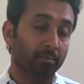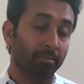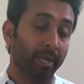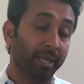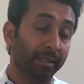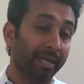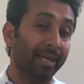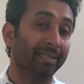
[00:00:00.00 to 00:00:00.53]

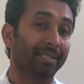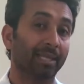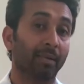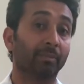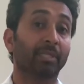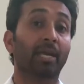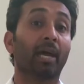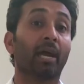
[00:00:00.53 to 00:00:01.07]
But in that
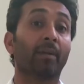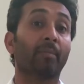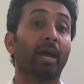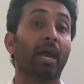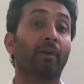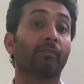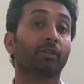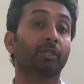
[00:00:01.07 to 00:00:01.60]
same time,
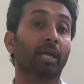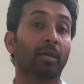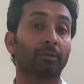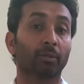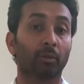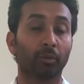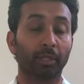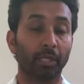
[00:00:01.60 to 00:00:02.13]
average
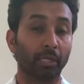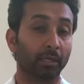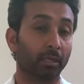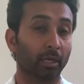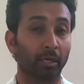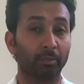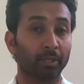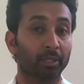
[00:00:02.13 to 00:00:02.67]
household
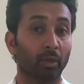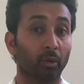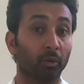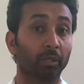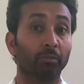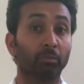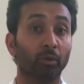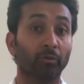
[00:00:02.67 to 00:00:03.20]
income has
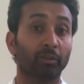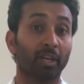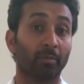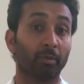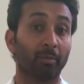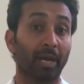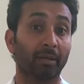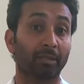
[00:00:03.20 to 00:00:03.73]
only moved
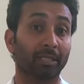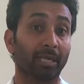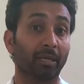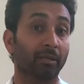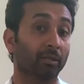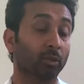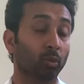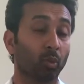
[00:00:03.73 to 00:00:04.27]
up about
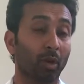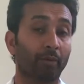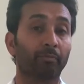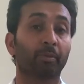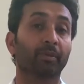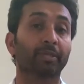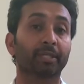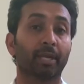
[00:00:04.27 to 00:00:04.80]
10 to
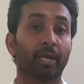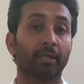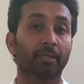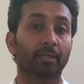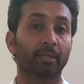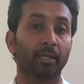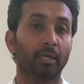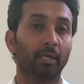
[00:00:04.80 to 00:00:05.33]

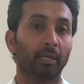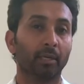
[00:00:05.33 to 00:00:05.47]
12%.